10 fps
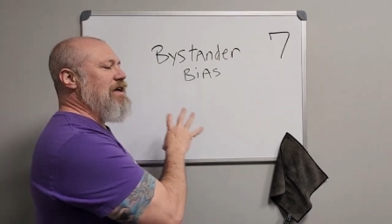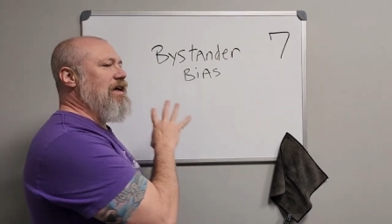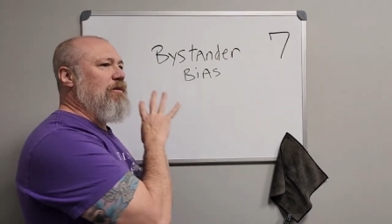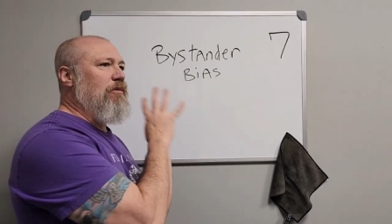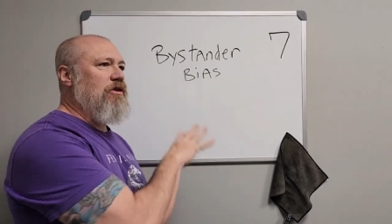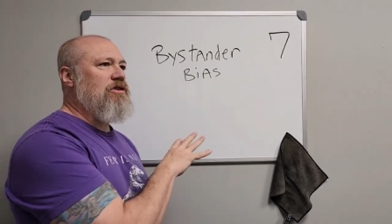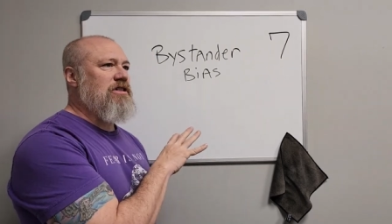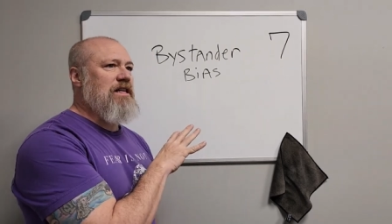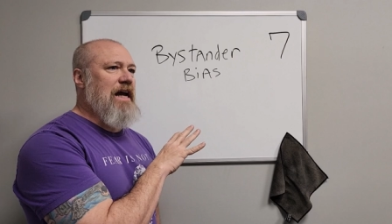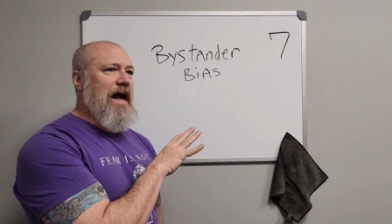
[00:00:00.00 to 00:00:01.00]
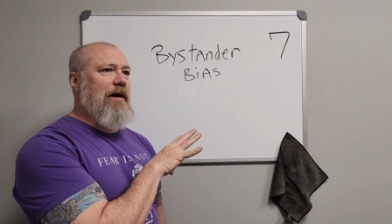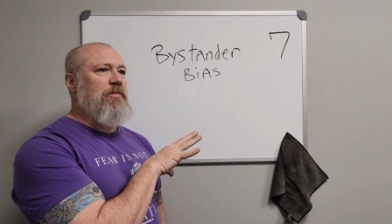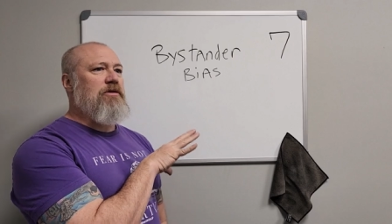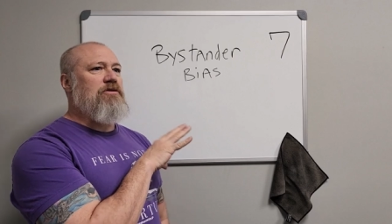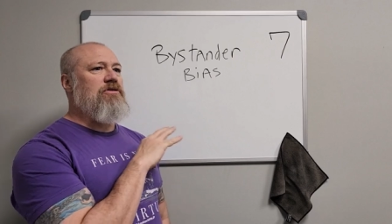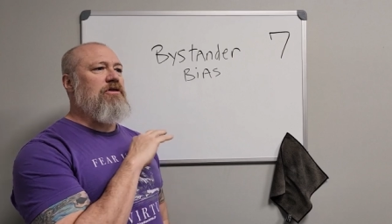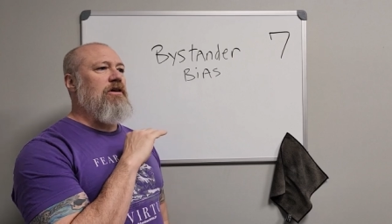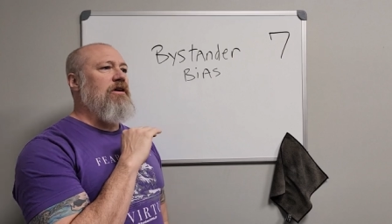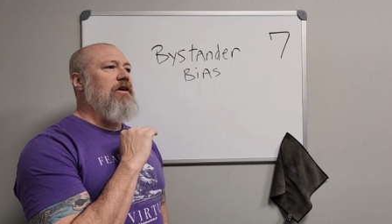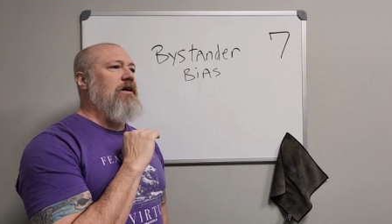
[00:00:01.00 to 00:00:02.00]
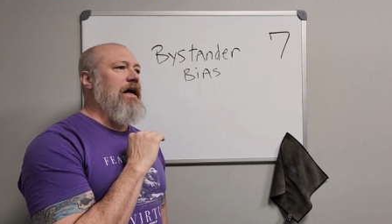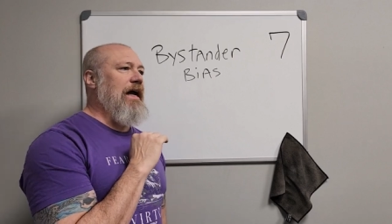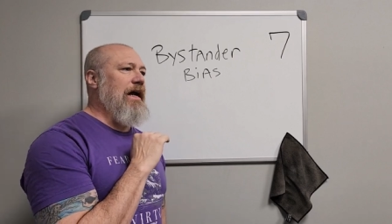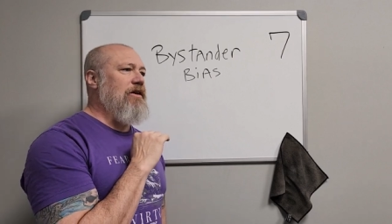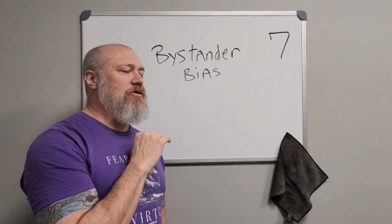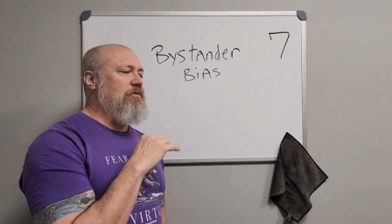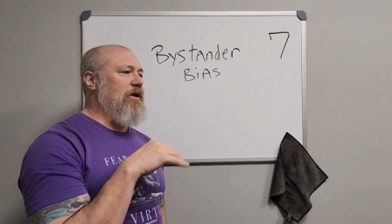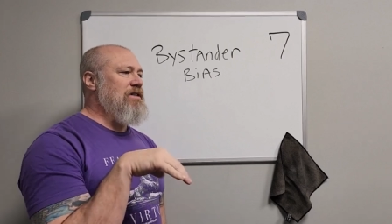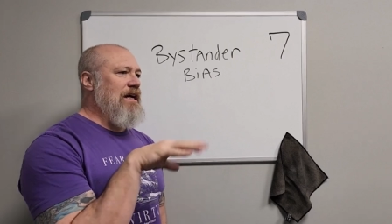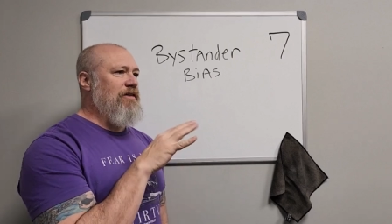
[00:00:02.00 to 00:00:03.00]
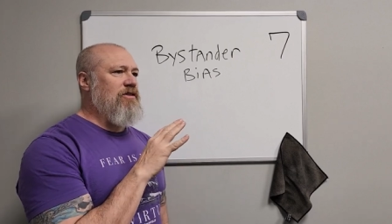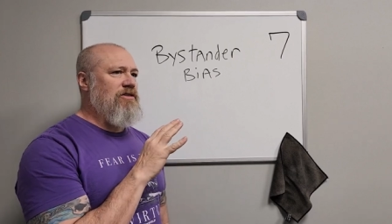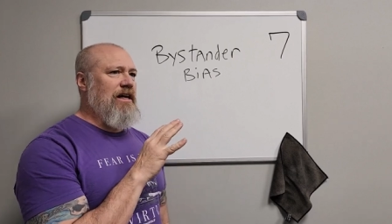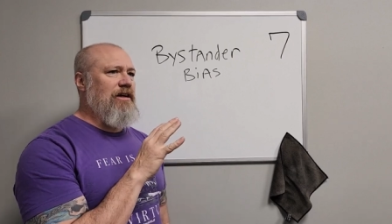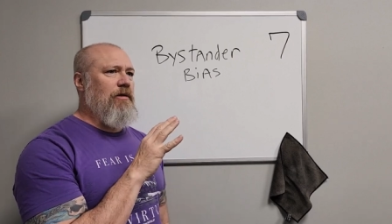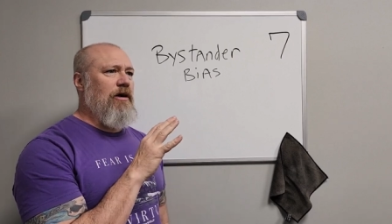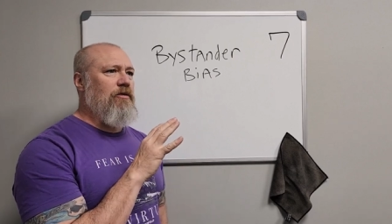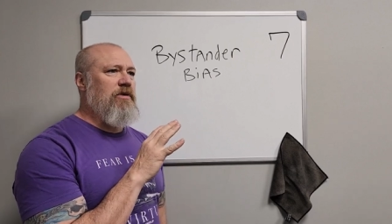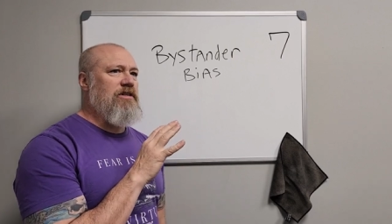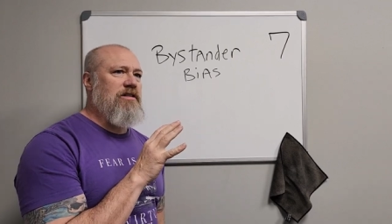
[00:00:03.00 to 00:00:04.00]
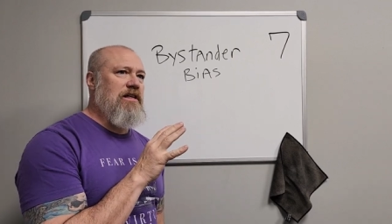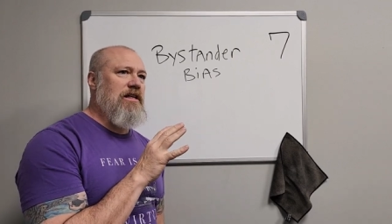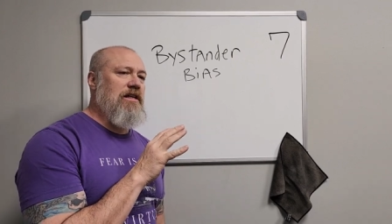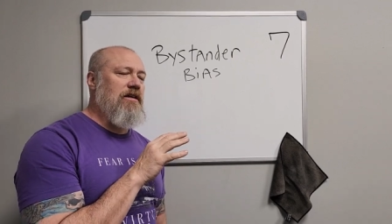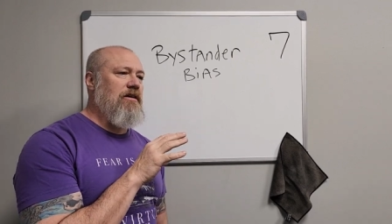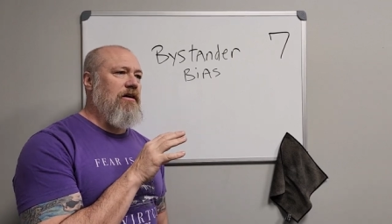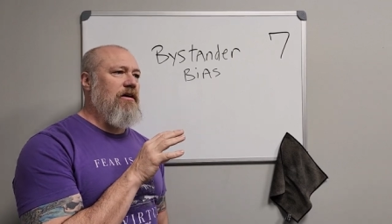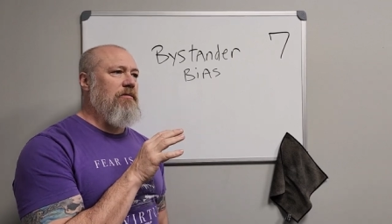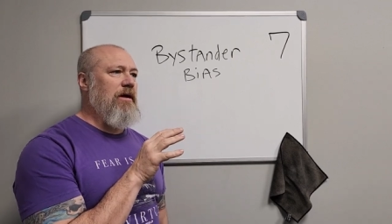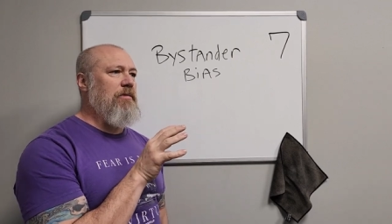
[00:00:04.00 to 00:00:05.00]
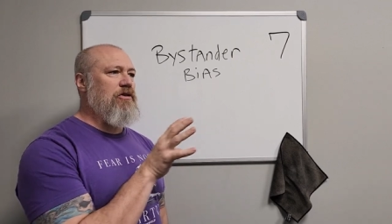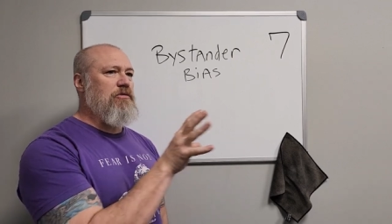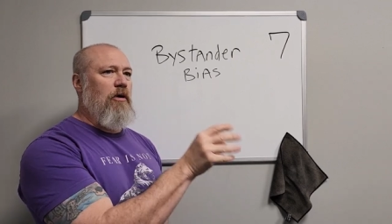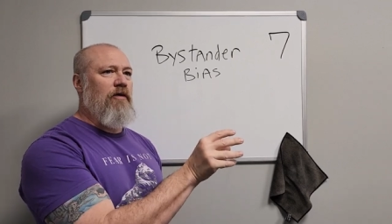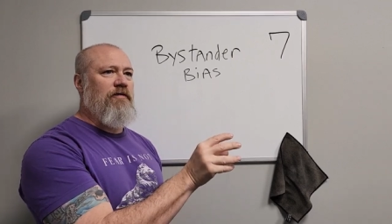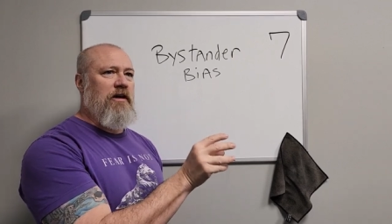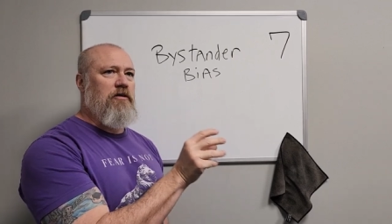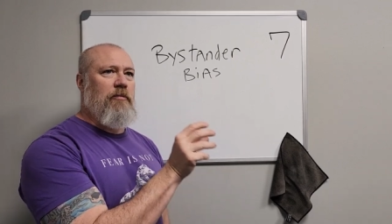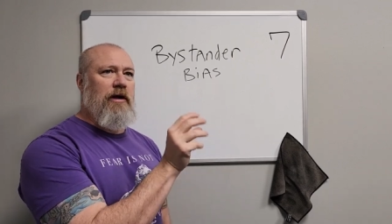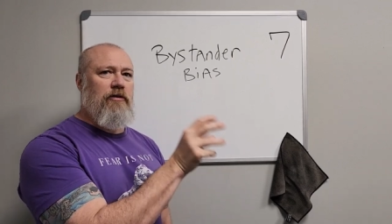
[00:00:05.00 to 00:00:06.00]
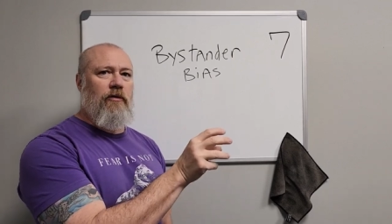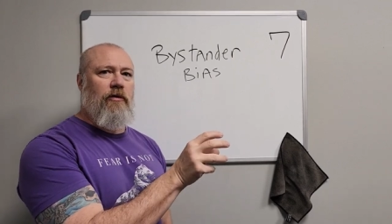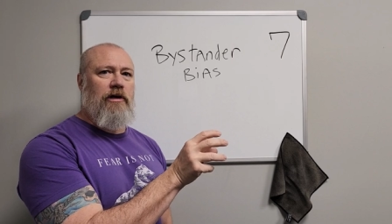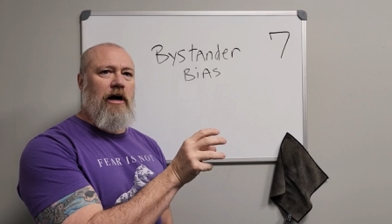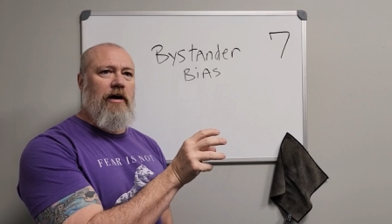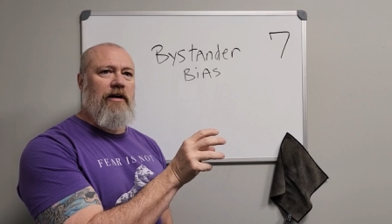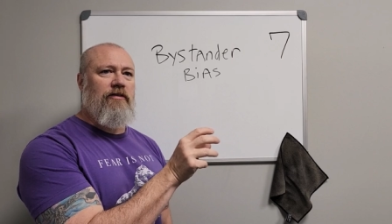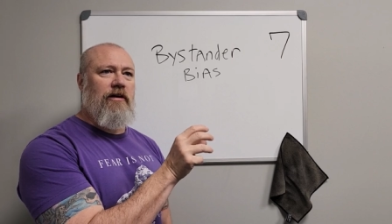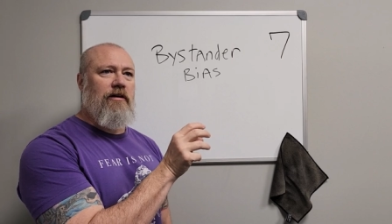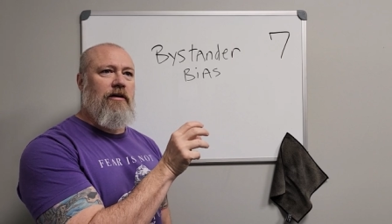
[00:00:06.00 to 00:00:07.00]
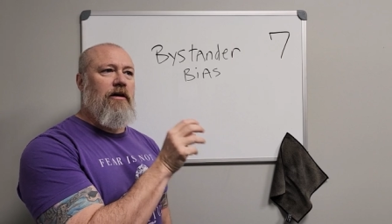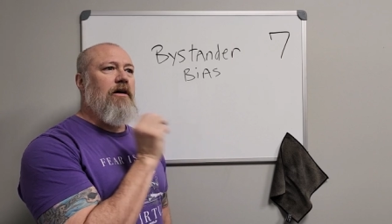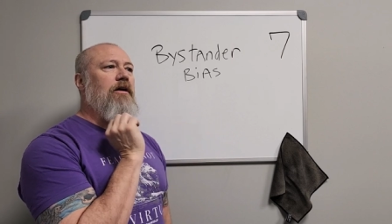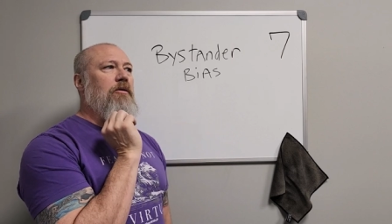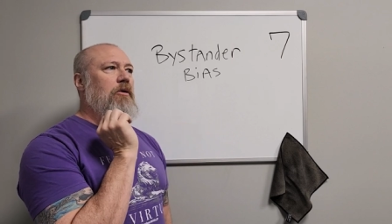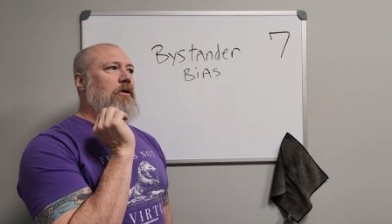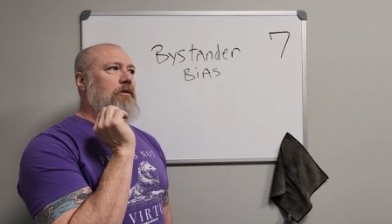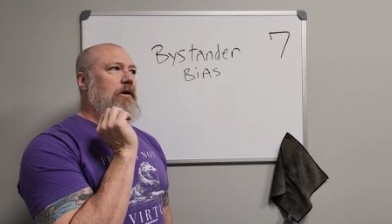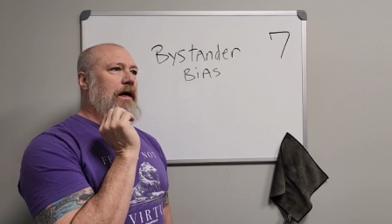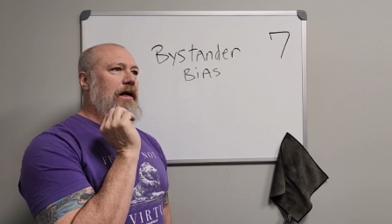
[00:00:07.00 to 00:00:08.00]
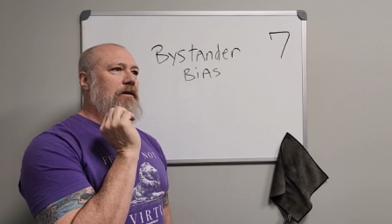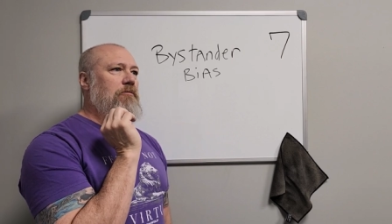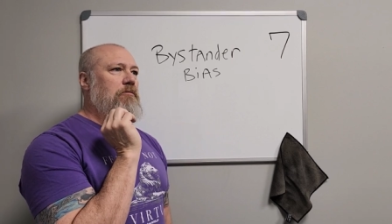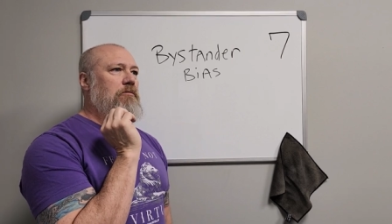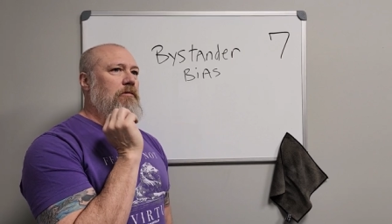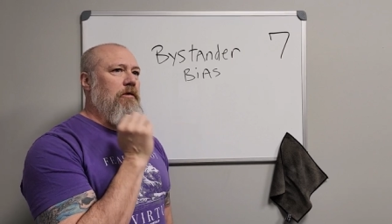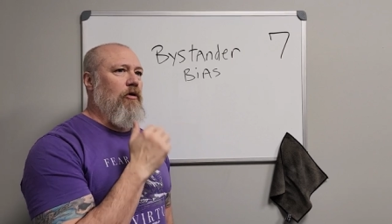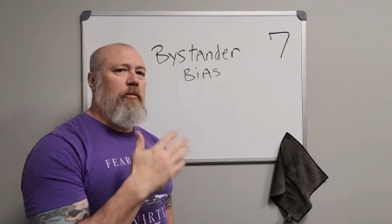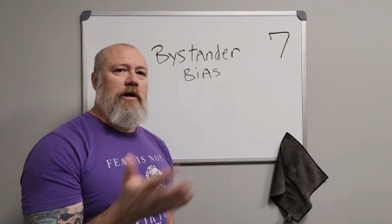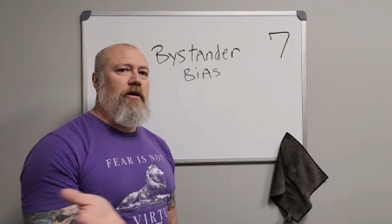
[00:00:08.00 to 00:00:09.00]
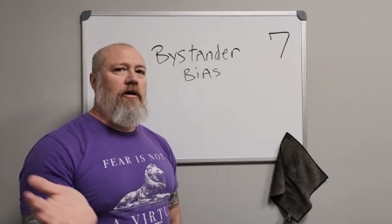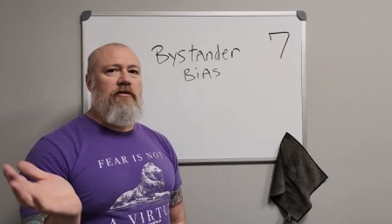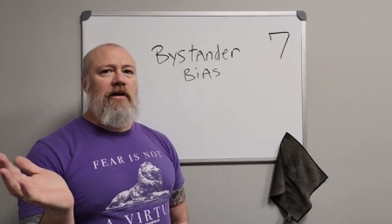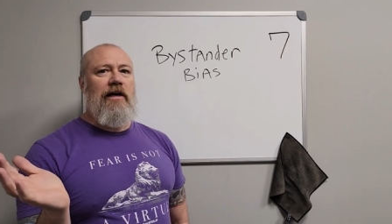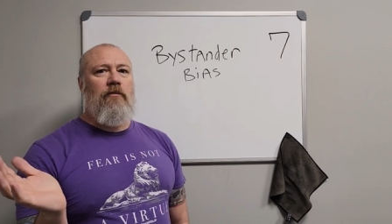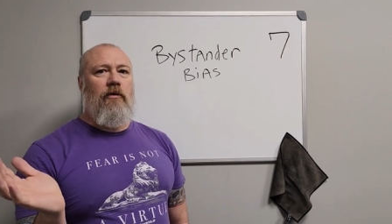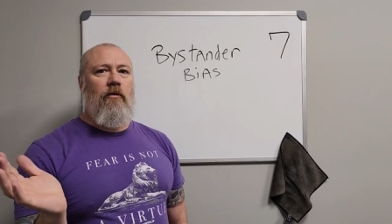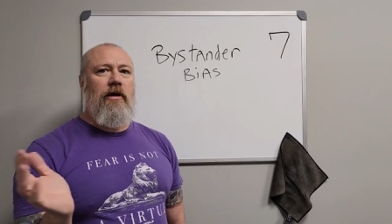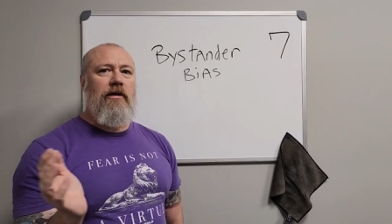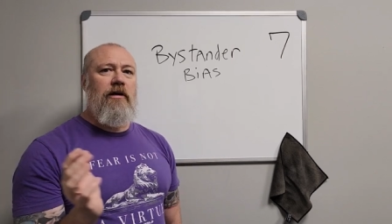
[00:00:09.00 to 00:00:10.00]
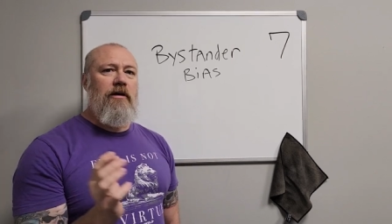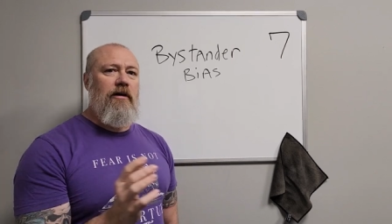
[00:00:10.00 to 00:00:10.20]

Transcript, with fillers: say, an emergency happens and there's about 10 of us standing around and we see uh, maybe a small fender bender or a car accident and nobody calls 911.